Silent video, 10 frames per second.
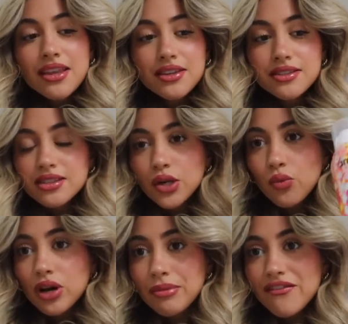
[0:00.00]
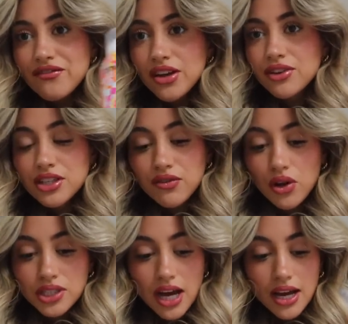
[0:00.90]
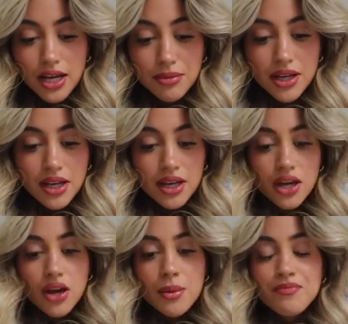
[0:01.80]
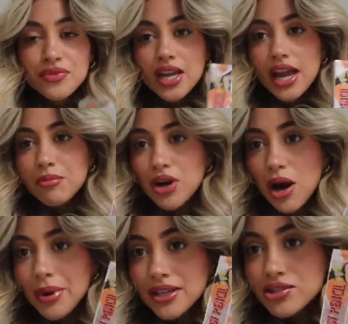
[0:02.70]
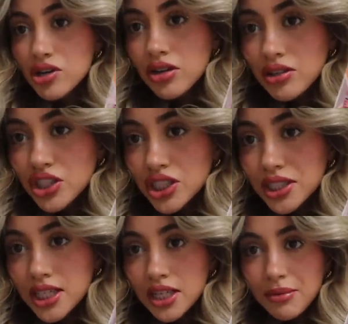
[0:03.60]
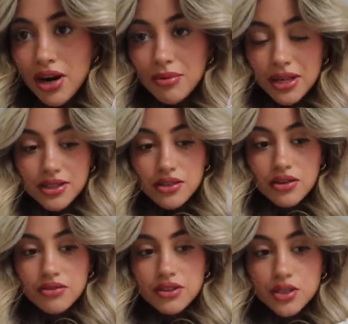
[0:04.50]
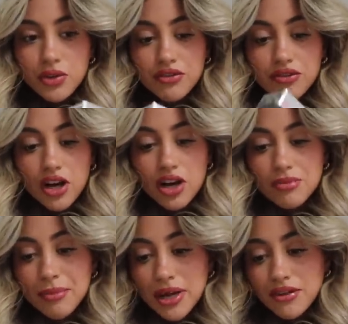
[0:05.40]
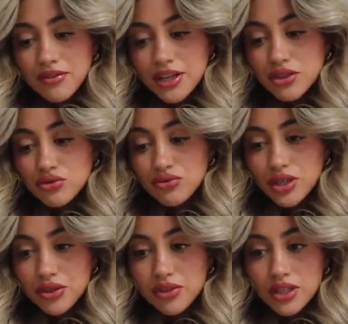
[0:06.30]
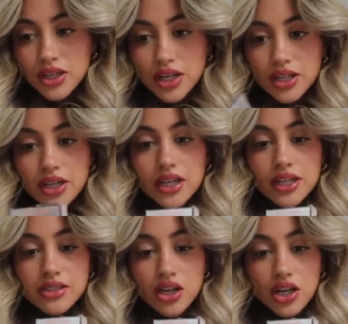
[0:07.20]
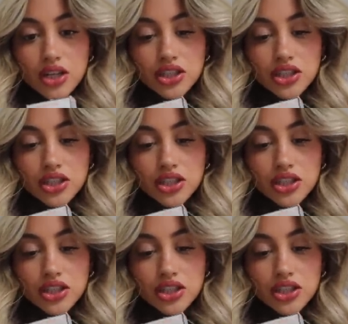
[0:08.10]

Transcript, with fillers: This is like one of my favorites of all time. A brow pencil, because she needed a brow pencil. This one from Benefit is really, really good, and it's her